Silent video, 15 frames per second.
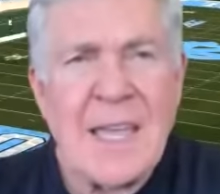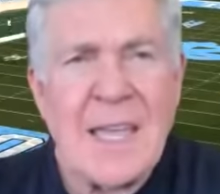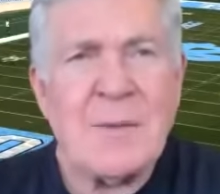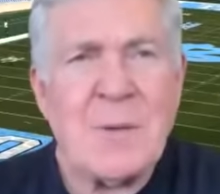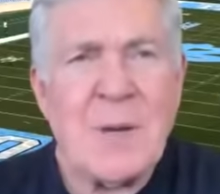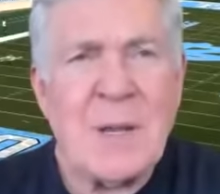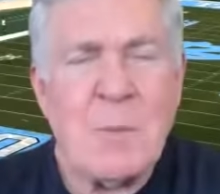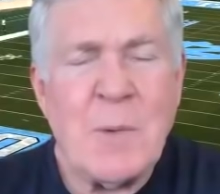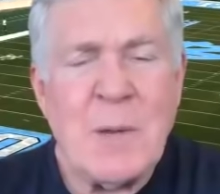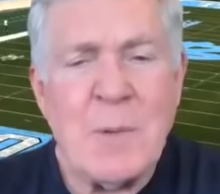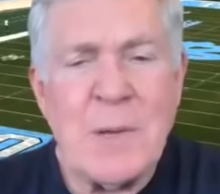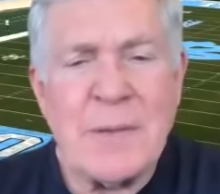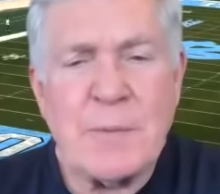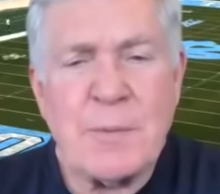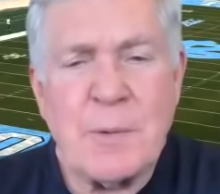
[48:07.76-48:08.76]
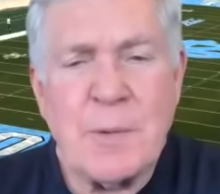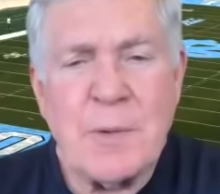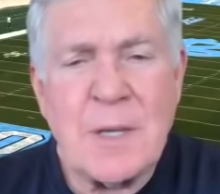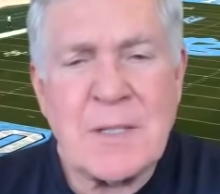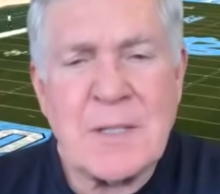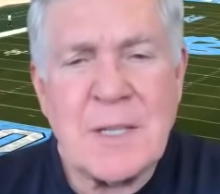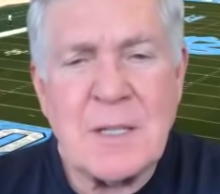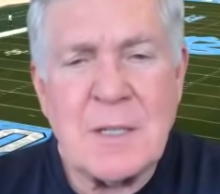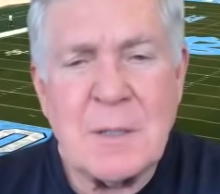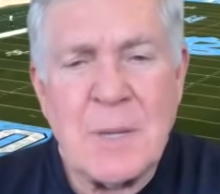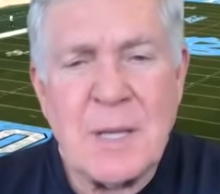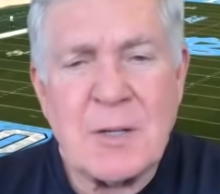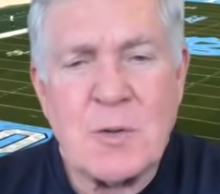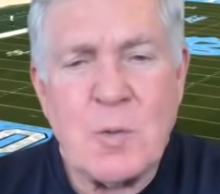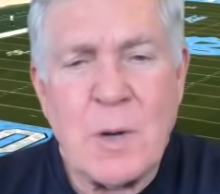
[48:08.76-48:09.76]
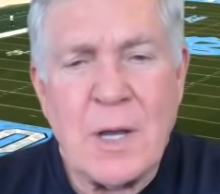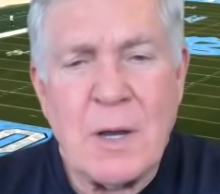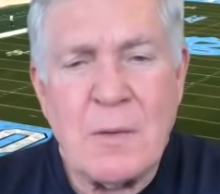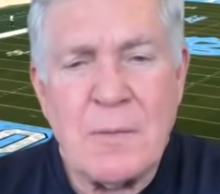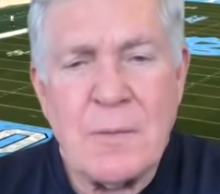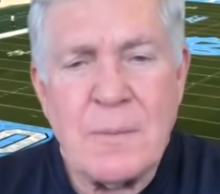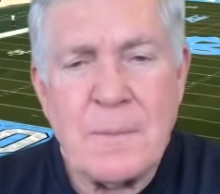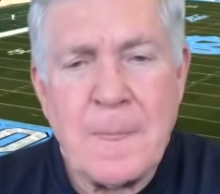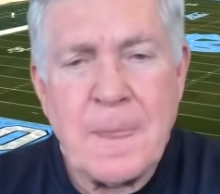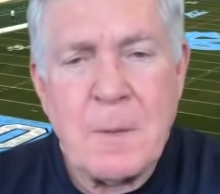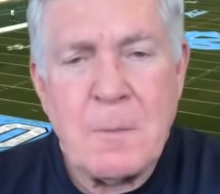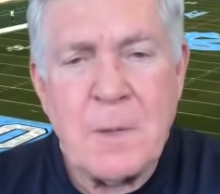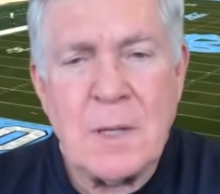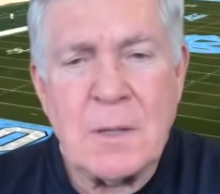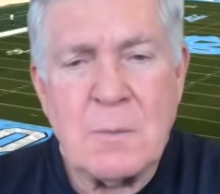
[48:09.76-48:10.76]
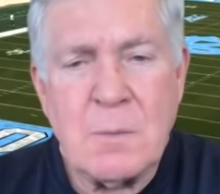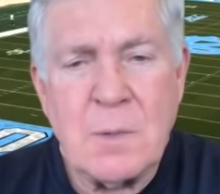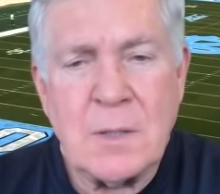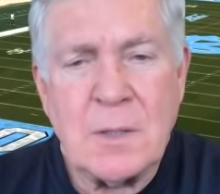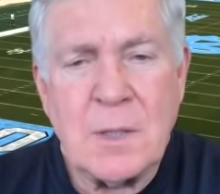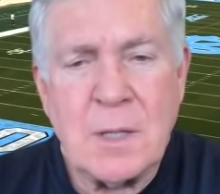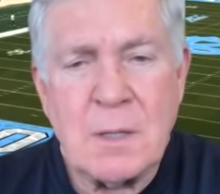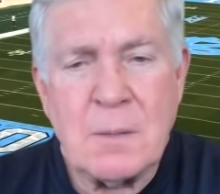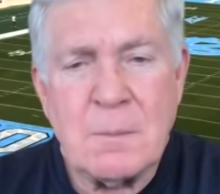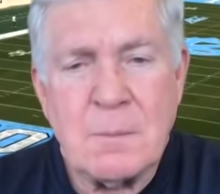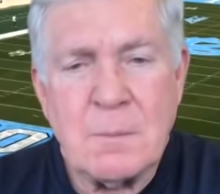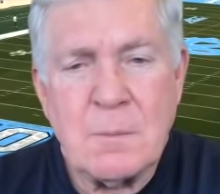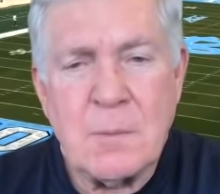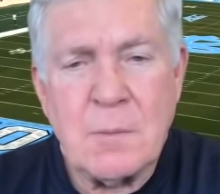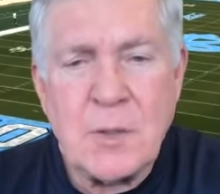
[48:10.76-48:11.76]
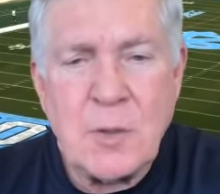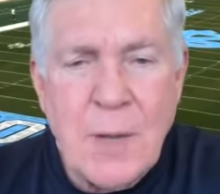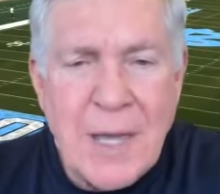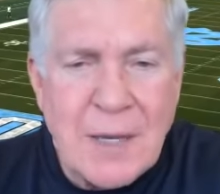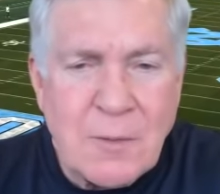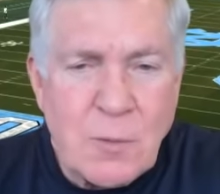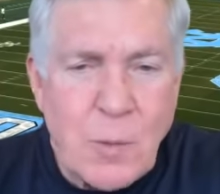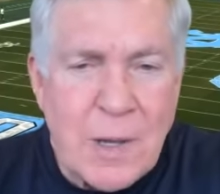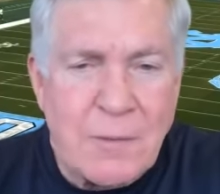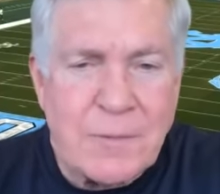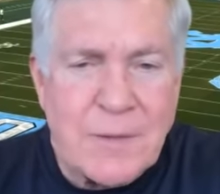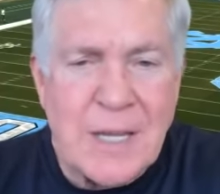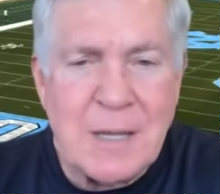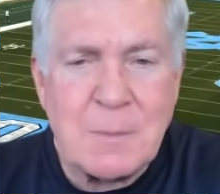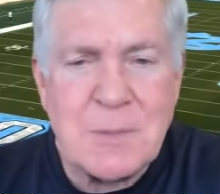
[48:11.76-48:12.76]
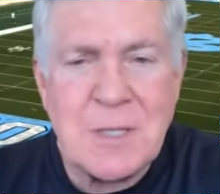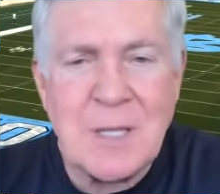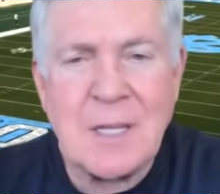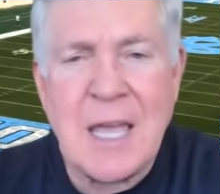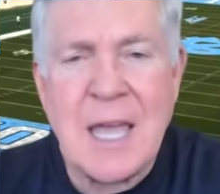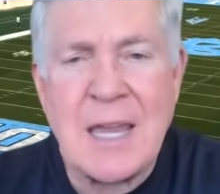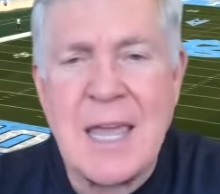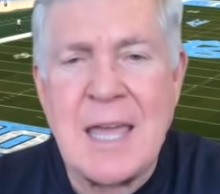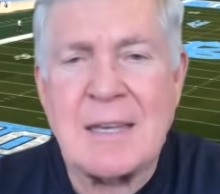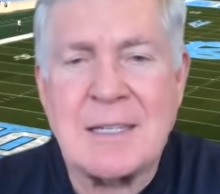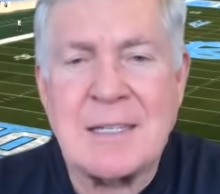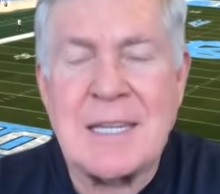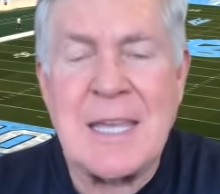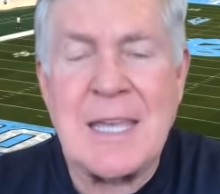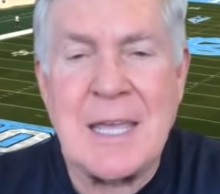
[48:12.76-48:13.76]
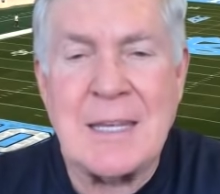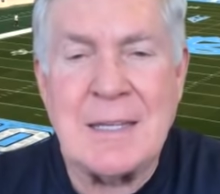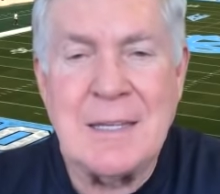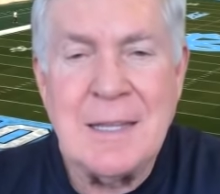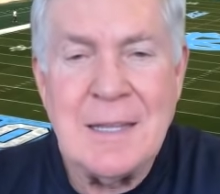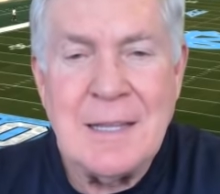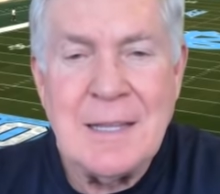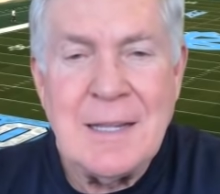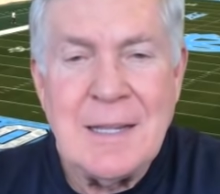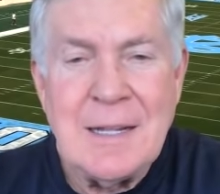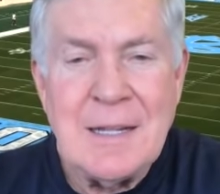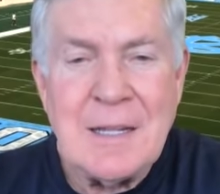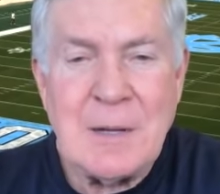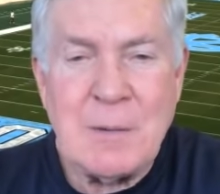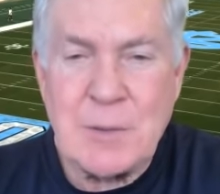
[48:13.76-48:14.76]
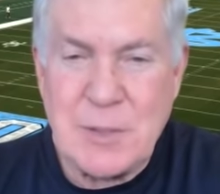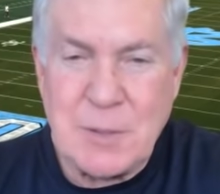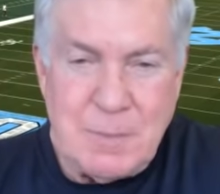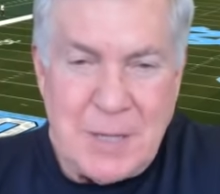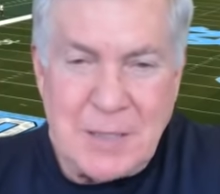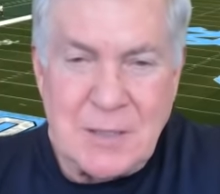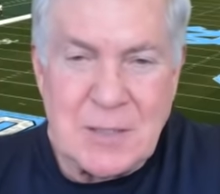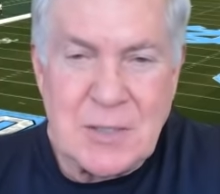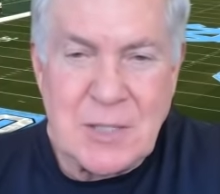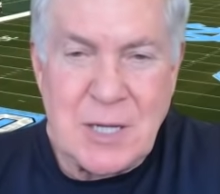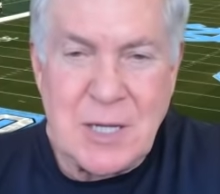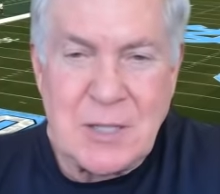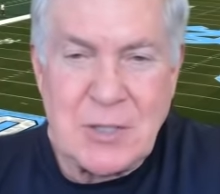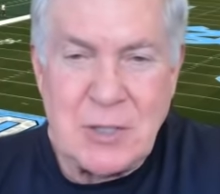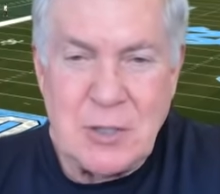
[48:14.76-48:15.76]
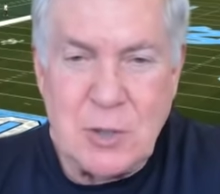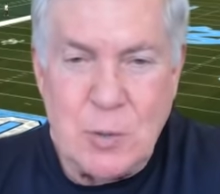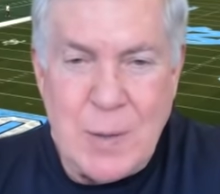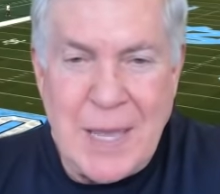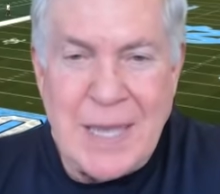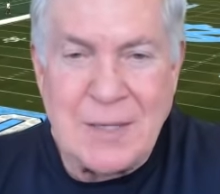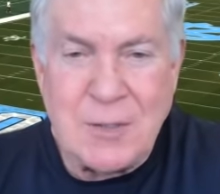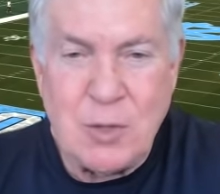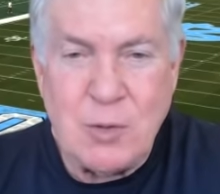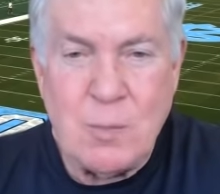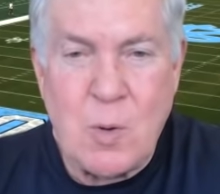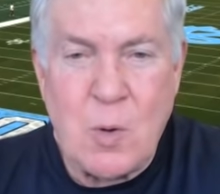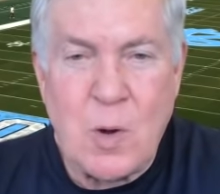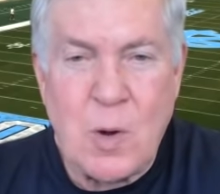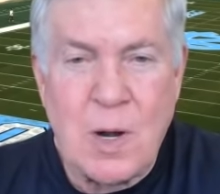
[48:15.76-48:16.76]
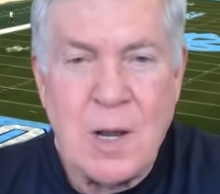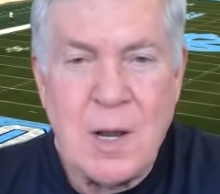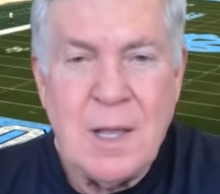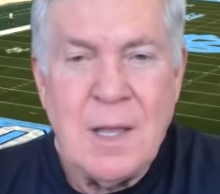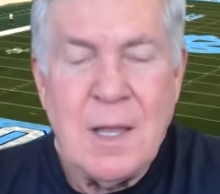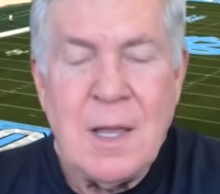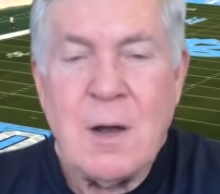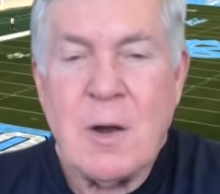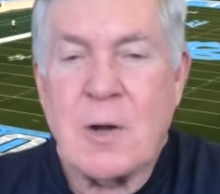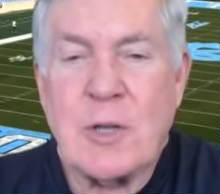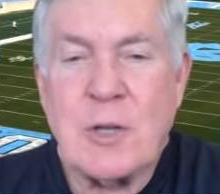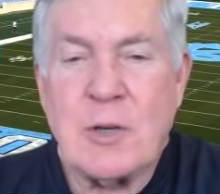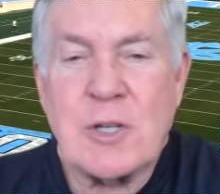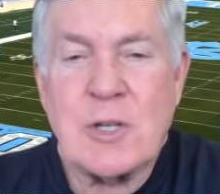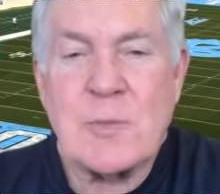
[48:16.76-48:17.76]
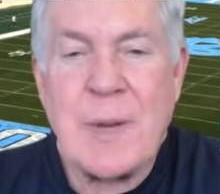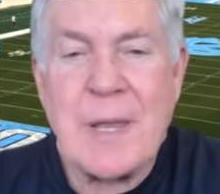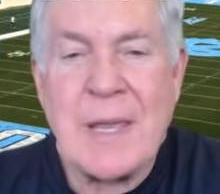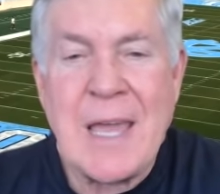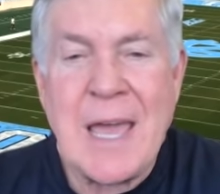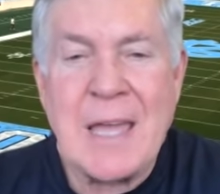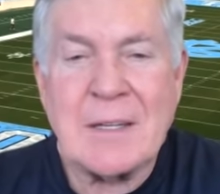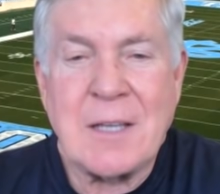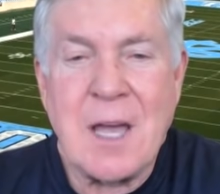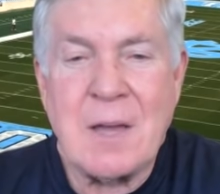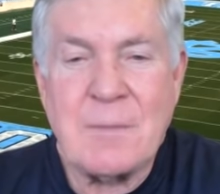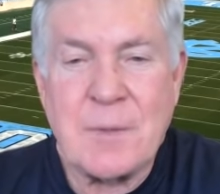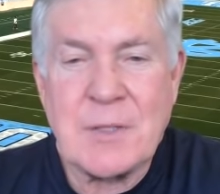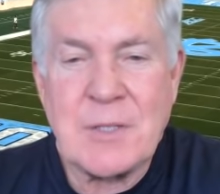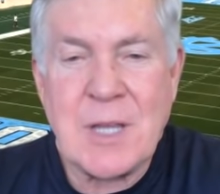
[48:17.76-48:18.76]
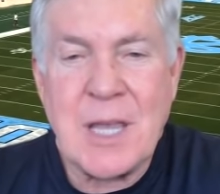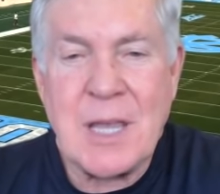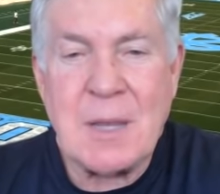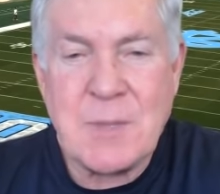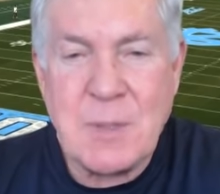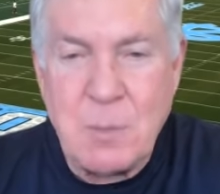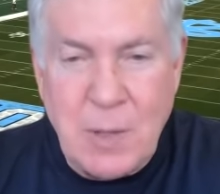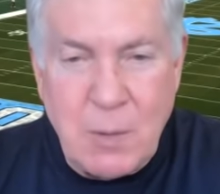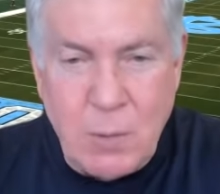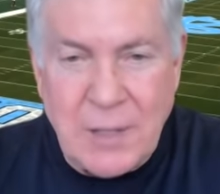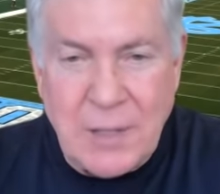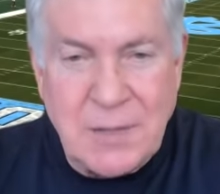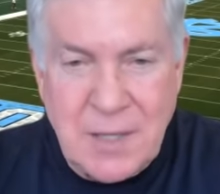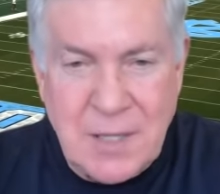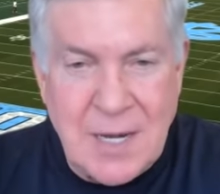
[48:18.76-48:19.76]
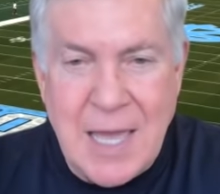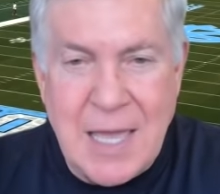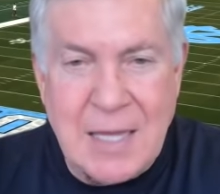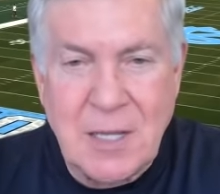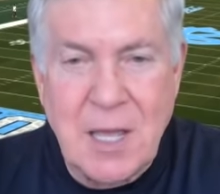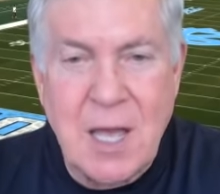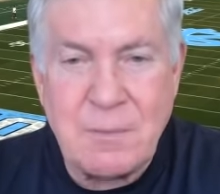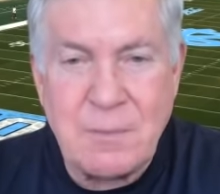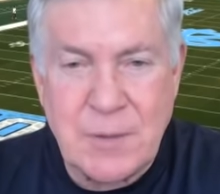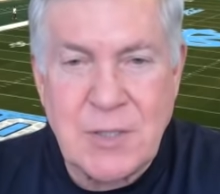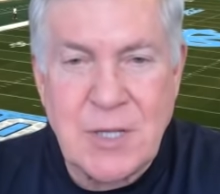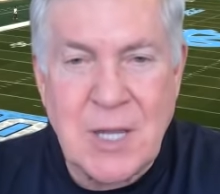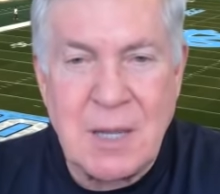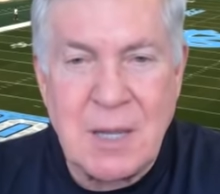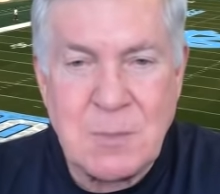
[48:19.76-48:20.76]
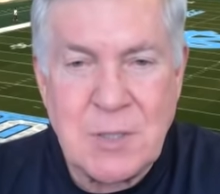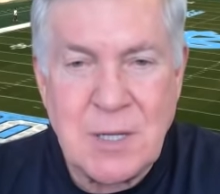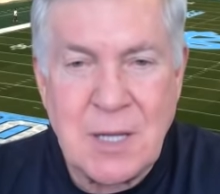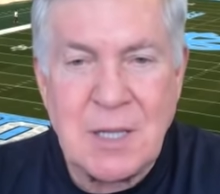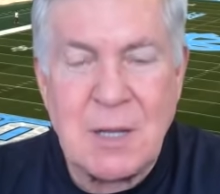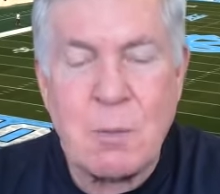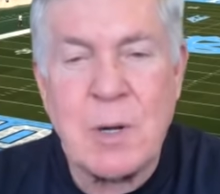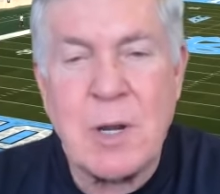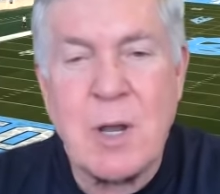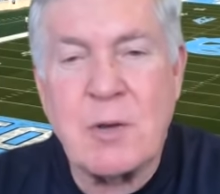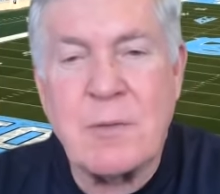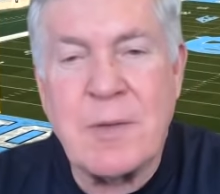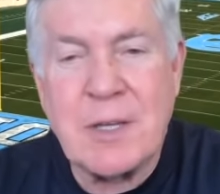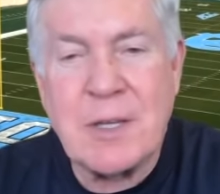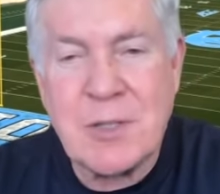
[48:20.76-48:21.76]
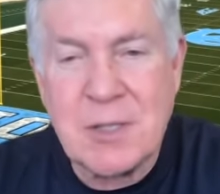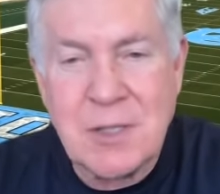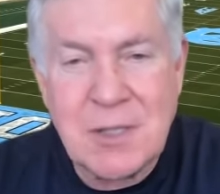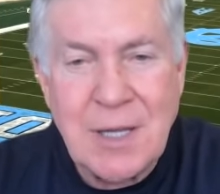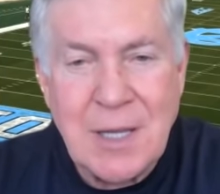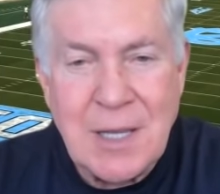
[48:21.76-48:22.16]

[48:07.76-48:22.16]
Andrea, we went through this in the Big 12. When when um, when you had 12 teams and then got down to 10, there was a big discussion: do you add two more, or do you just play nine conference games? And we went to the nine conference games, and there were no divisions.